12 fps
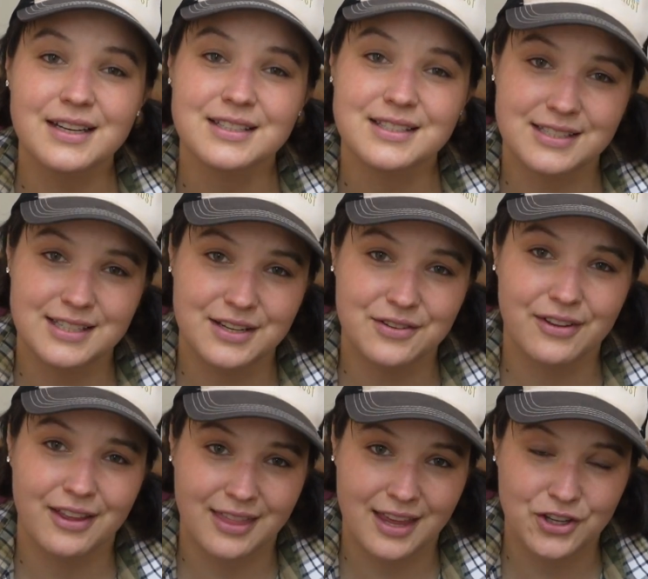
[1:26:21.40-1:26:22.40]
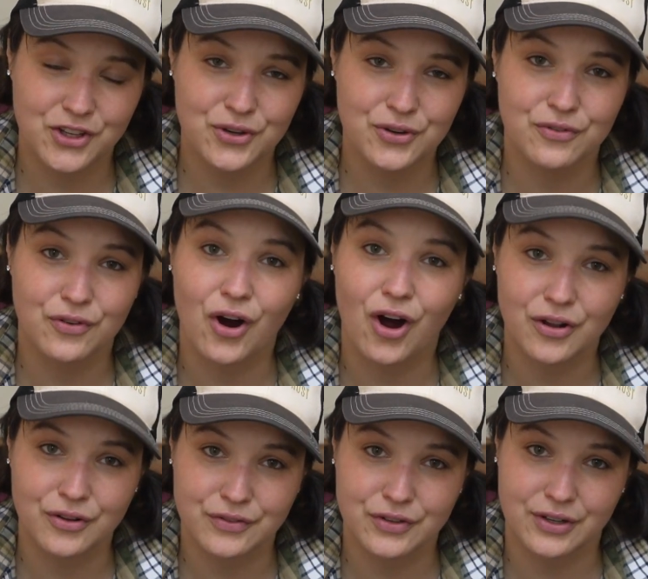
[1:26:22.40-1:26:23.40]
Steve, thank you for
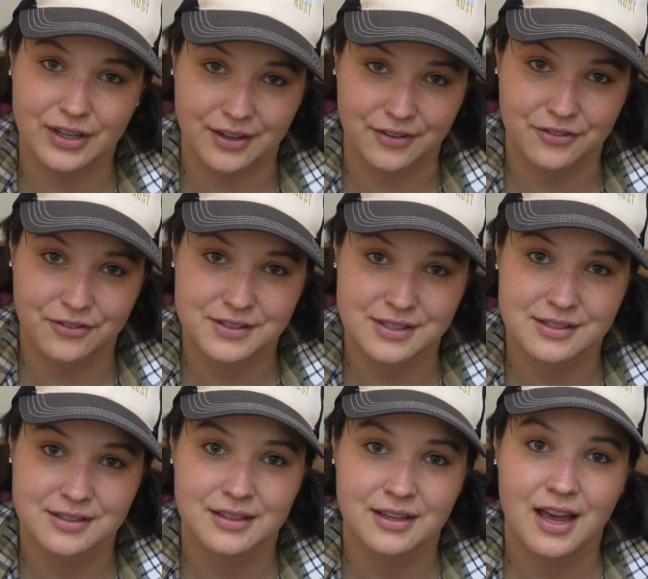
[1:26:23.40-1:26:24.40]
all of your gifts.